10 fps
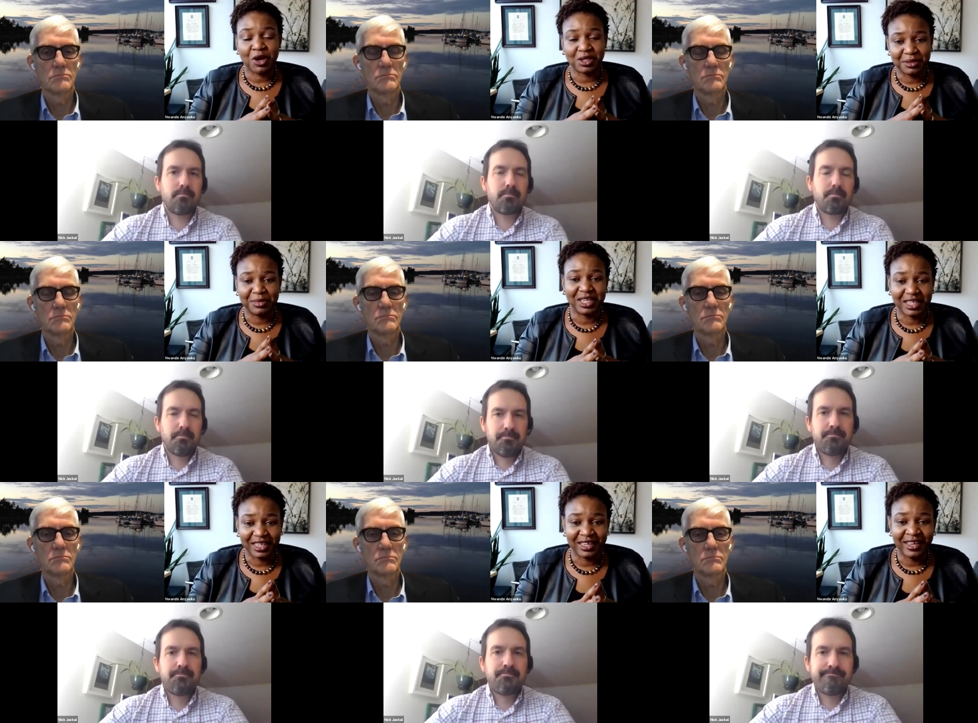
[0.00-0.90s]

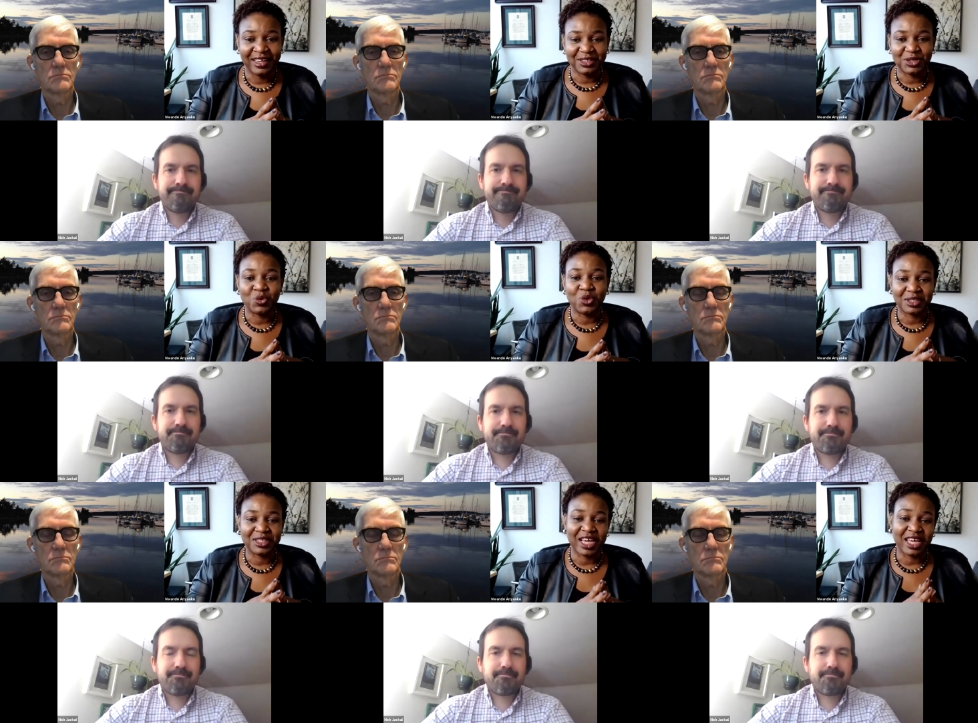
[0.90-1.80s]
Speaker 1: responsibility to
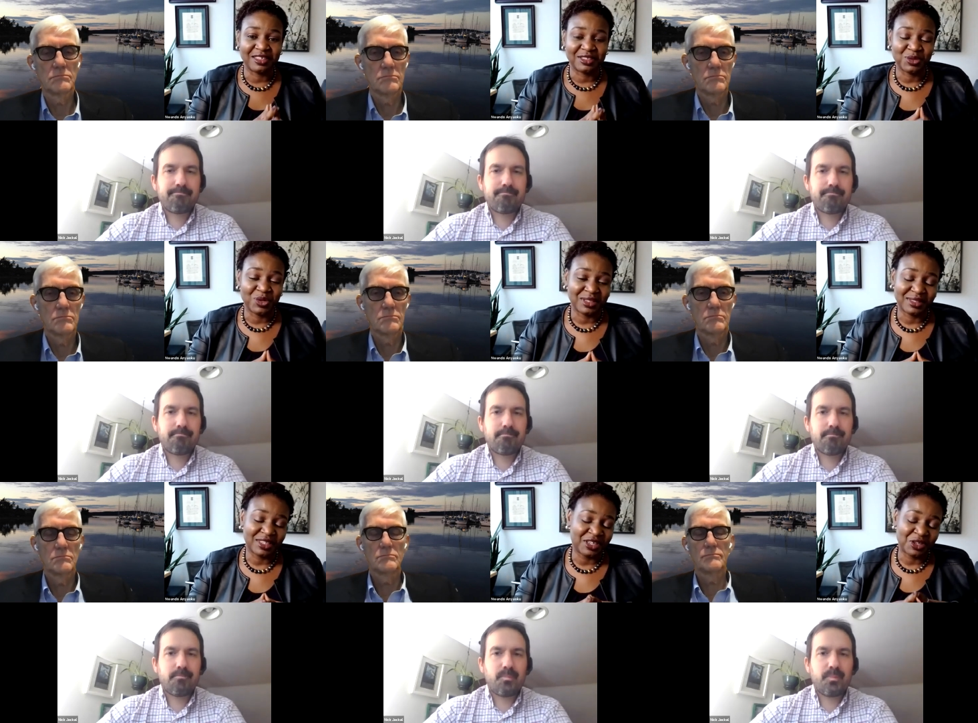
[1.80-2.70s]
work together
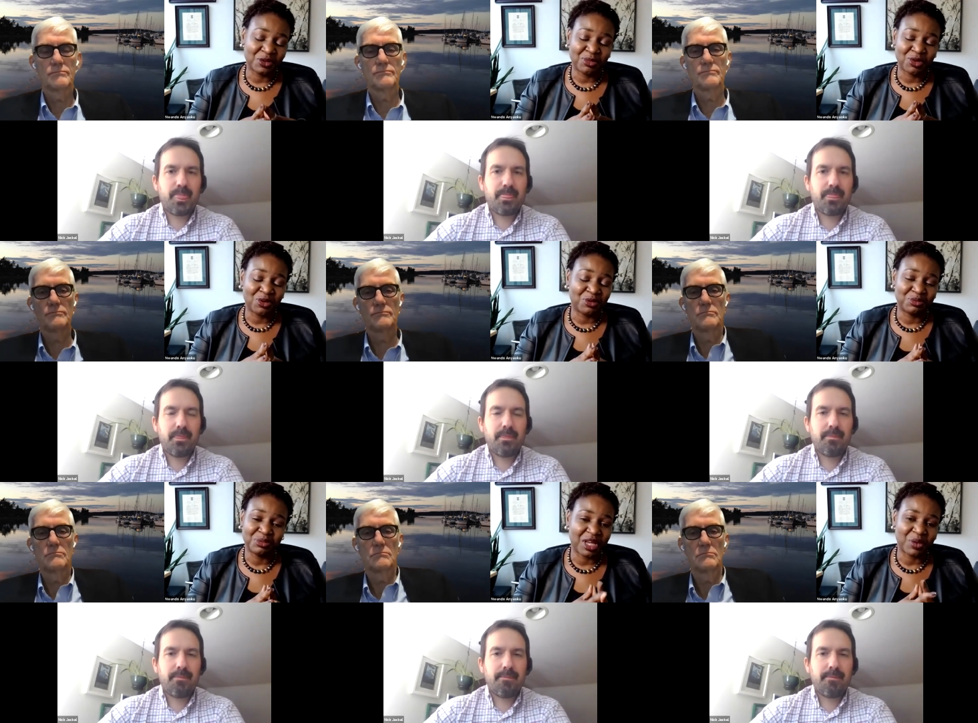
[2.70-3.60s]
towards, you know,
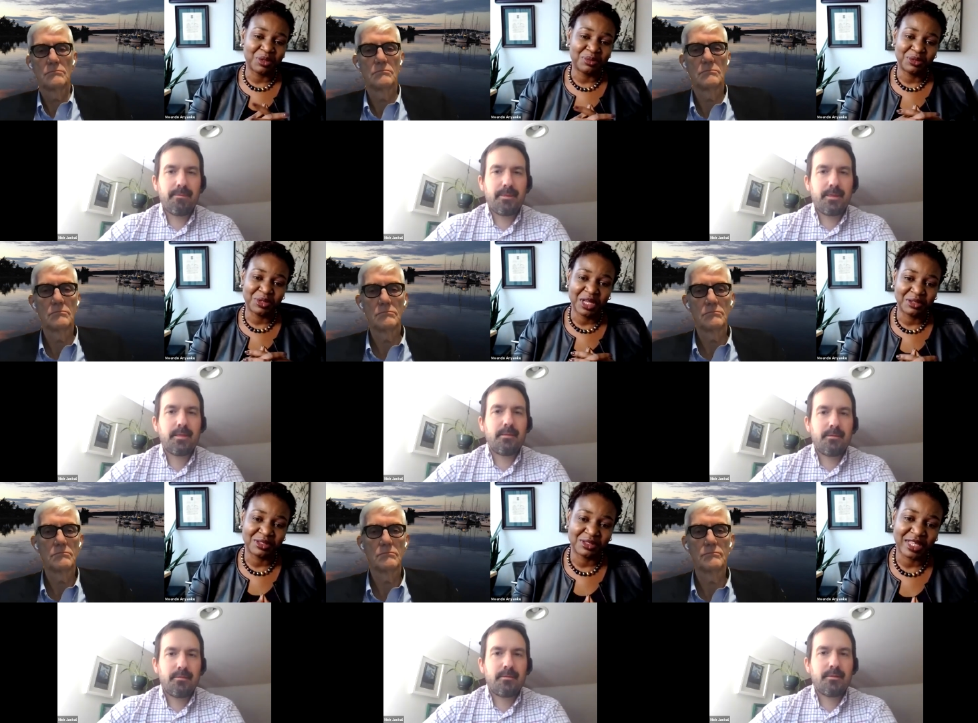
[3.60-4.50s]
more equitable
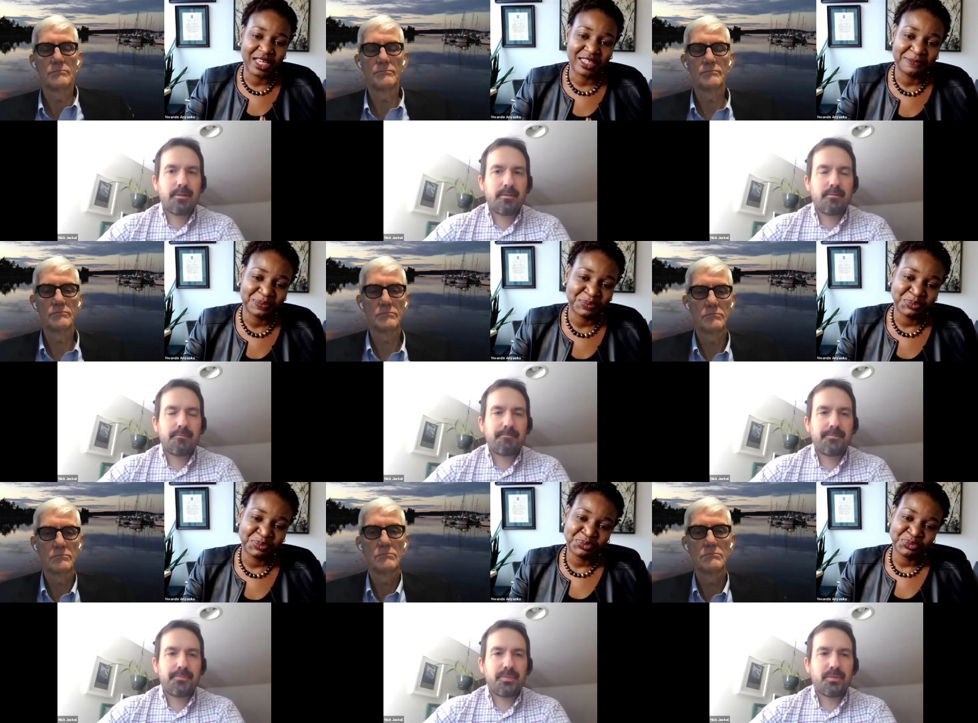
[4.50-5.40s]
health society.
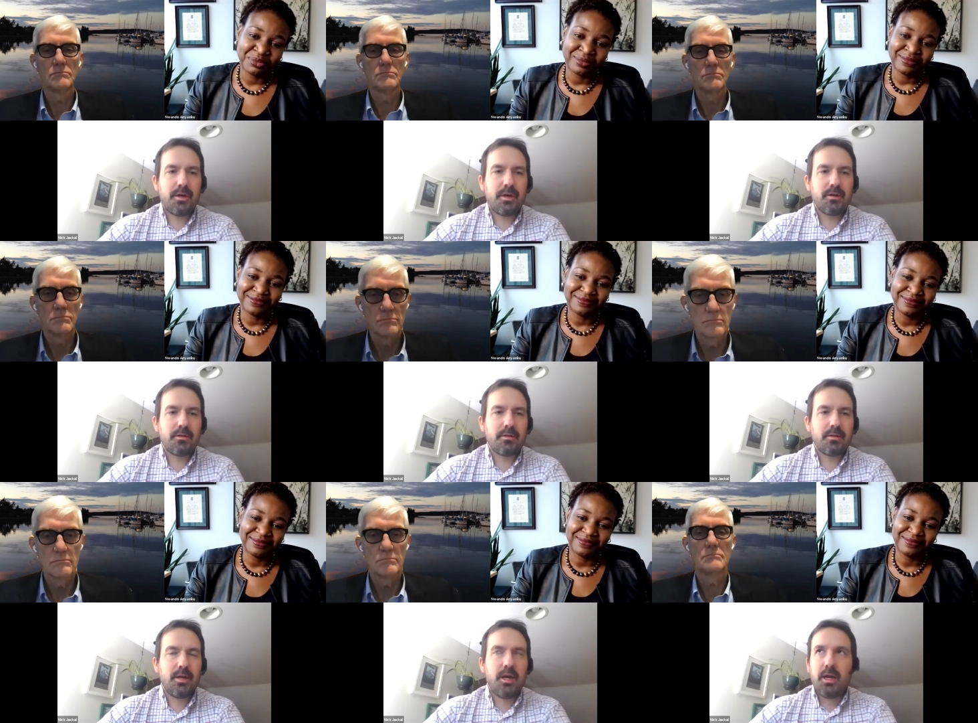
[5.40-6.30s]
Speaker 2: Yeah,
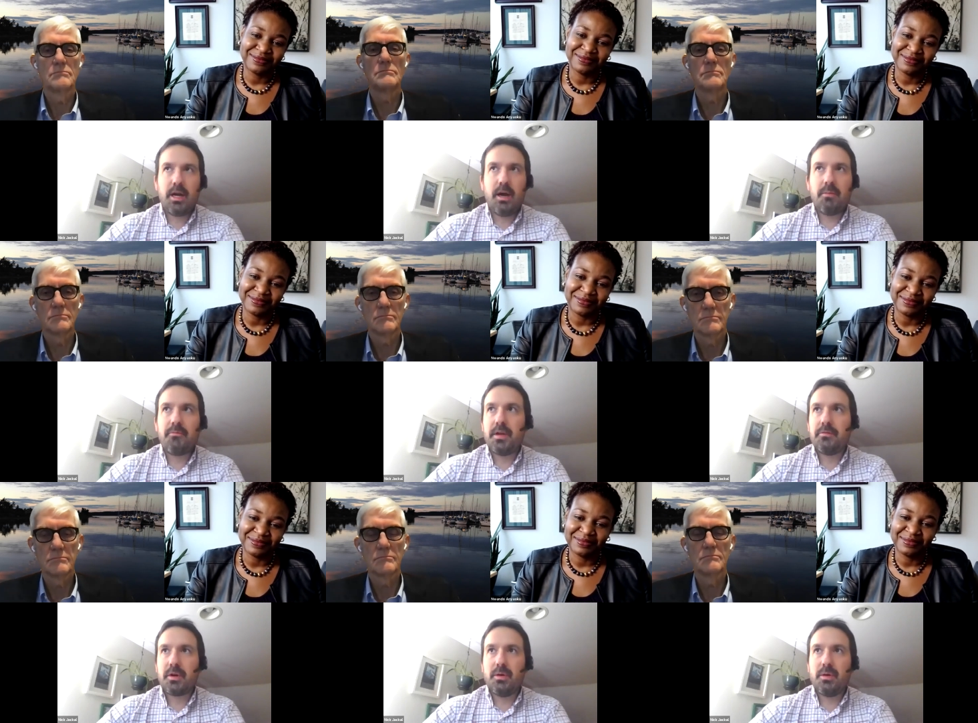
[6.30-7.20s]
I, am fond
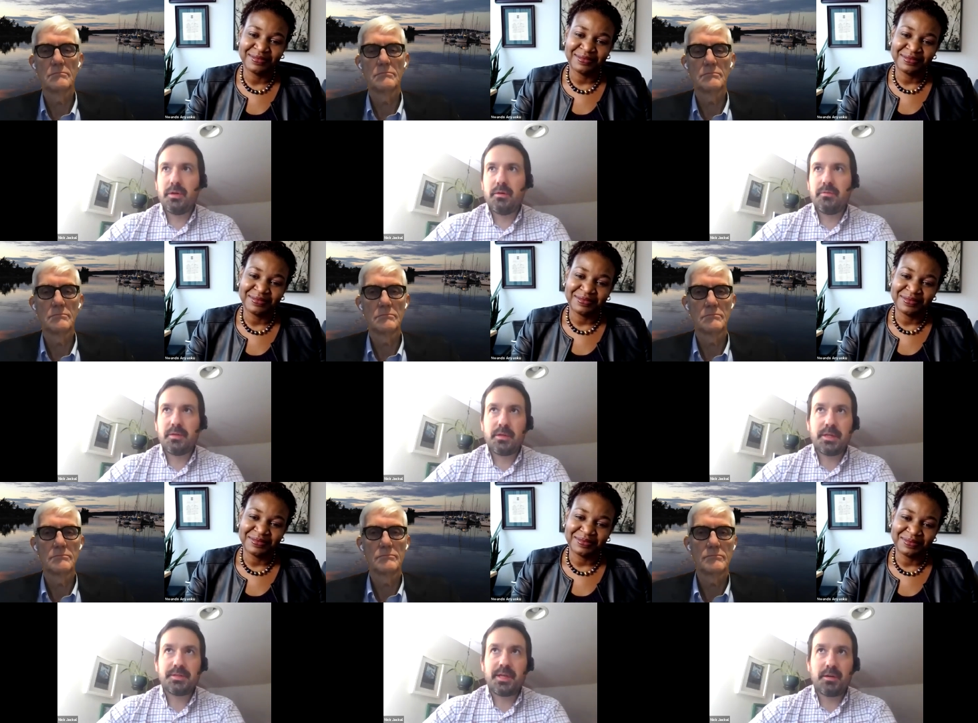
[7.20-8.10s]
of a quote of uh, the
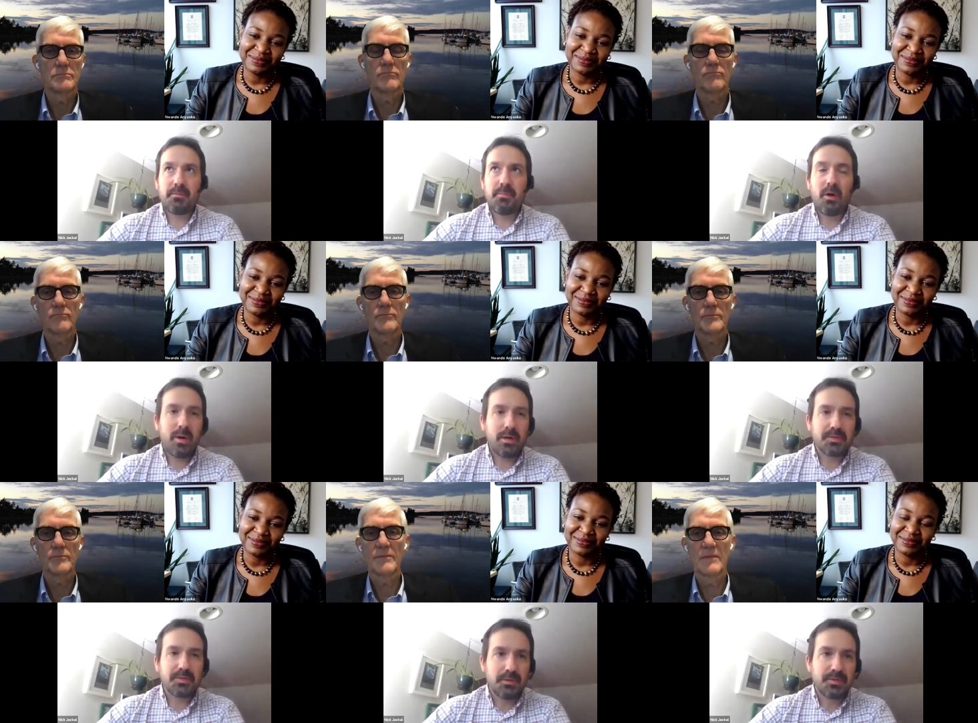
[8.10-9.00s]
late Senator Paul
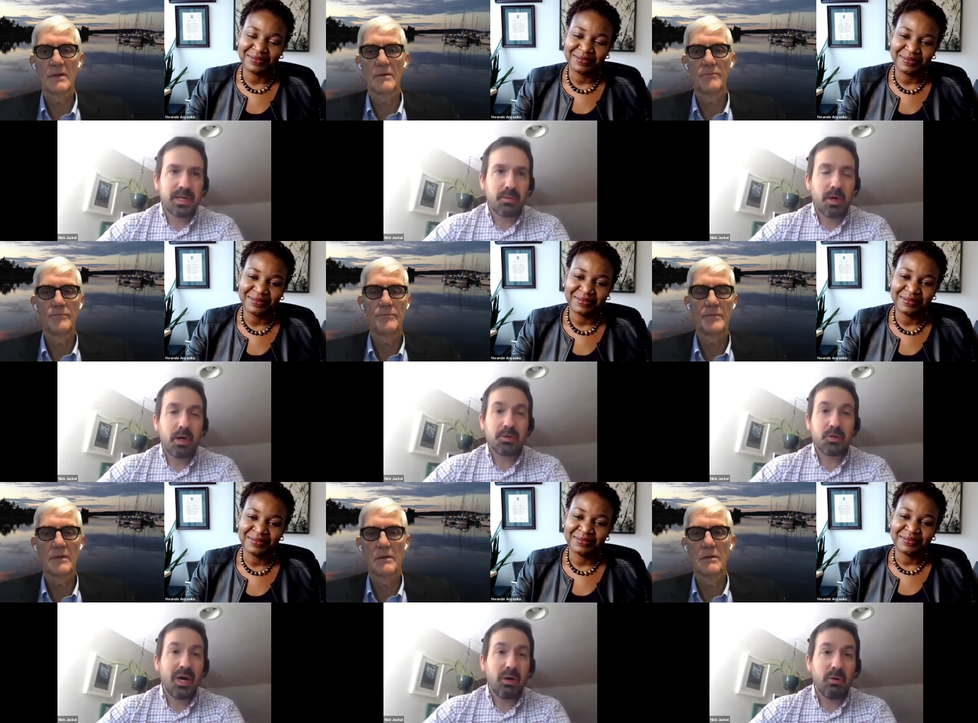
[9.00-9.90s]
Wellstone, who said, "We all
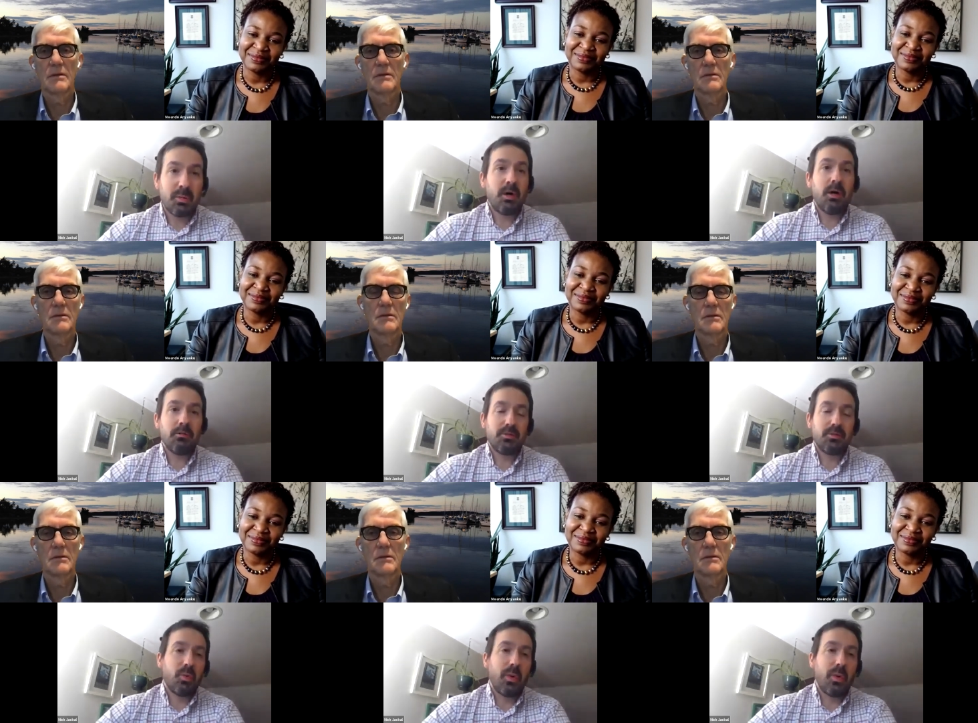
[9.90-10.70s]
do well when we all do